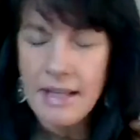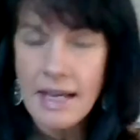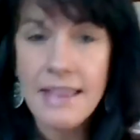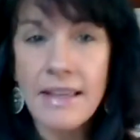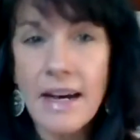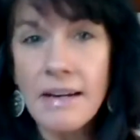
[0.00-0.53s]
I
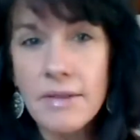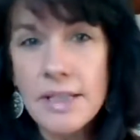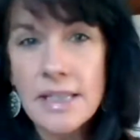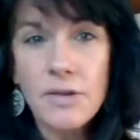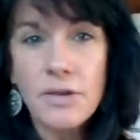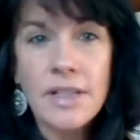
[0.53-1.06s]
thought was
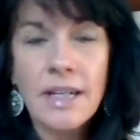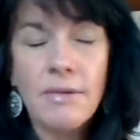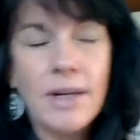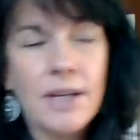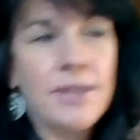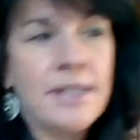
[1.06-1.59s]
interesting
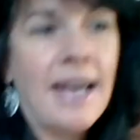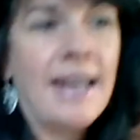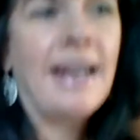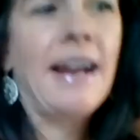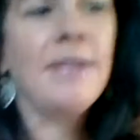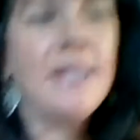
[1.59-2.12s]
what you said,
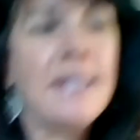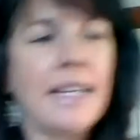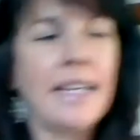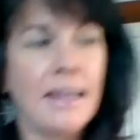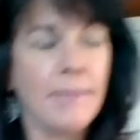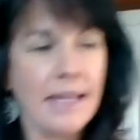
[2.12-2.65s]
and I was
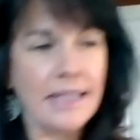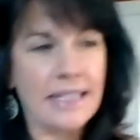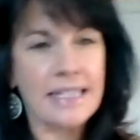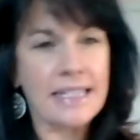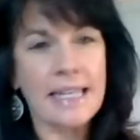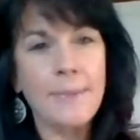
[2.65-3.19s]
thinking about
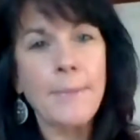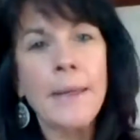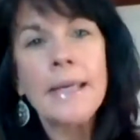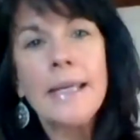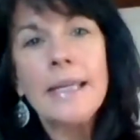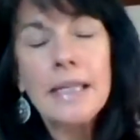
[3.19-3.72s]
this, is like,
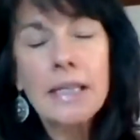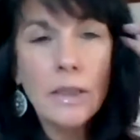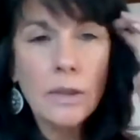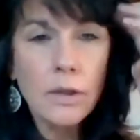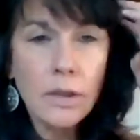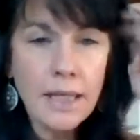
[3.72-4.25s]

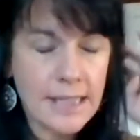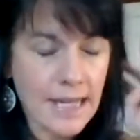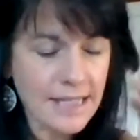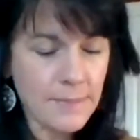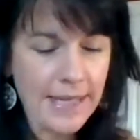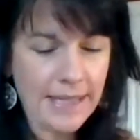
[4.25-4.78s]
it
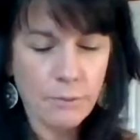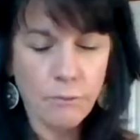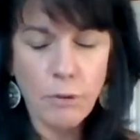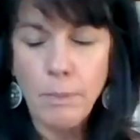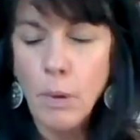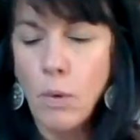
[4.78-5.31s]
does make the
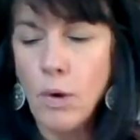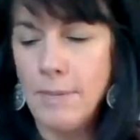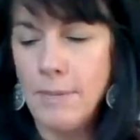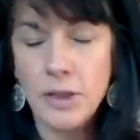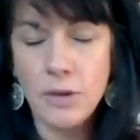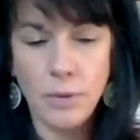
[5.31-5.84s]
rapport
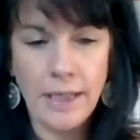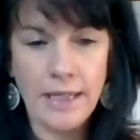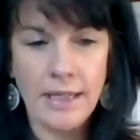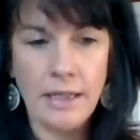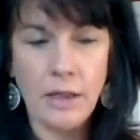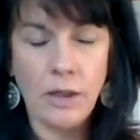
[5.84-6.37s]

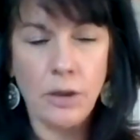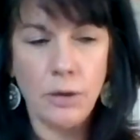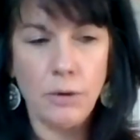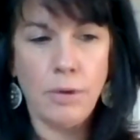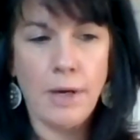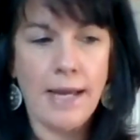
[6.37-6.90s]
between
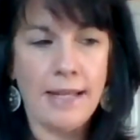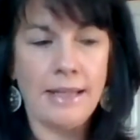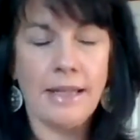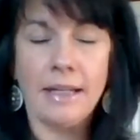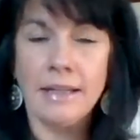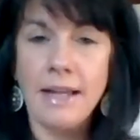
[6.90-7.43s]
you and
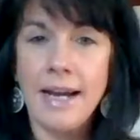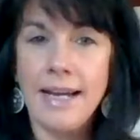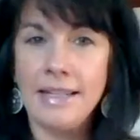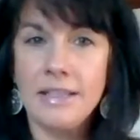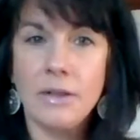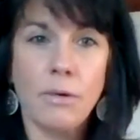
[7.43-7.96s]
the
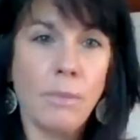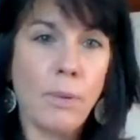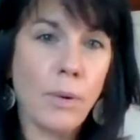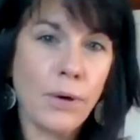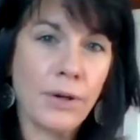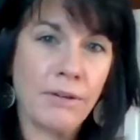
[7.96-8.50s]
client so
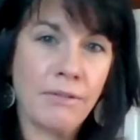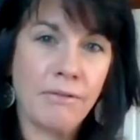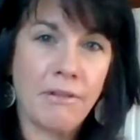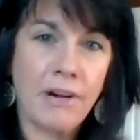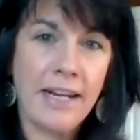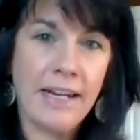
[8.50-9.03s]
important,
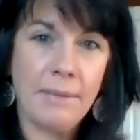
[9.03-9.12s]
right?